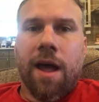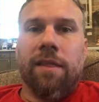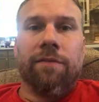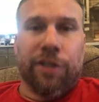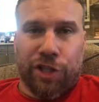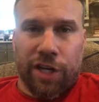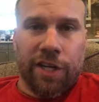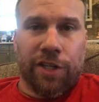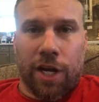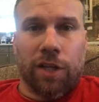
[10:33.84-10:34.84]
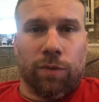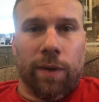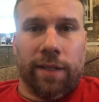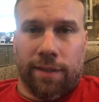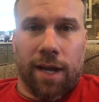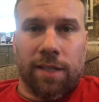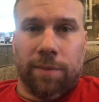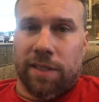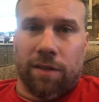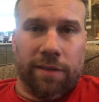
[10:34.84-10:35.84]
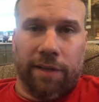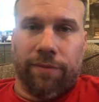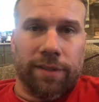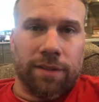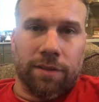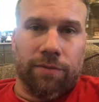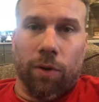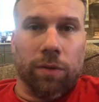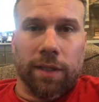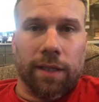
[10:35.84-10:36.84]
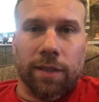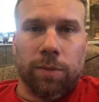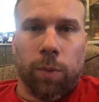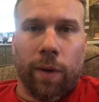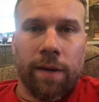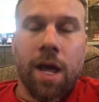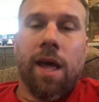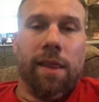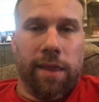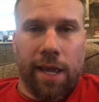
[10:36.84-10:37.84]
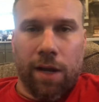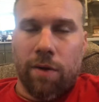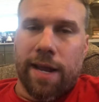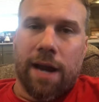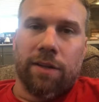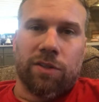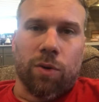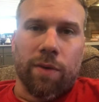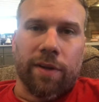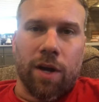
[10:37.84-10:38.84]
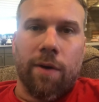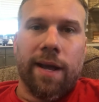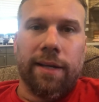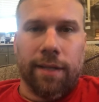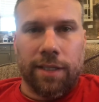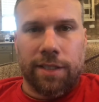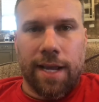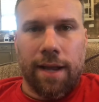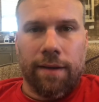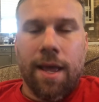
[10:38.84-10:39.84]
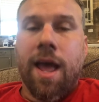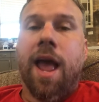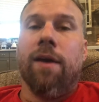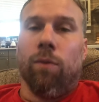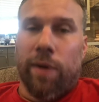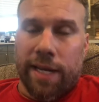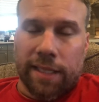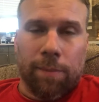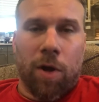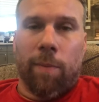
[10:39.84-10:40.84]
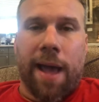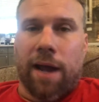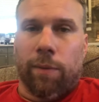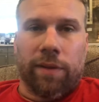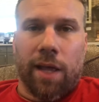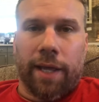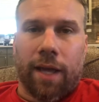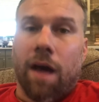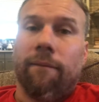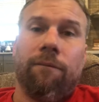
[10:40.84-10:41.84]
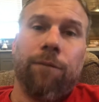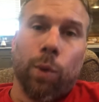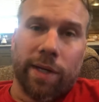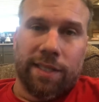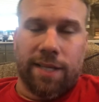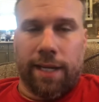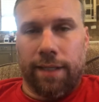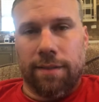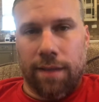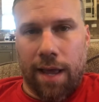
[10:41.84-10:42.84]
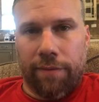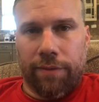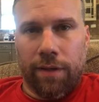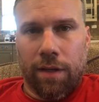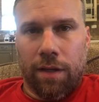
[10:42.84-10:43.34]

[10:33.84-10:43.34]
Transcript: And then Virginia does what it does because our defense is folded at this point. They go down and score the go ahead touchdown, and we get the ball back with like 40 seconds left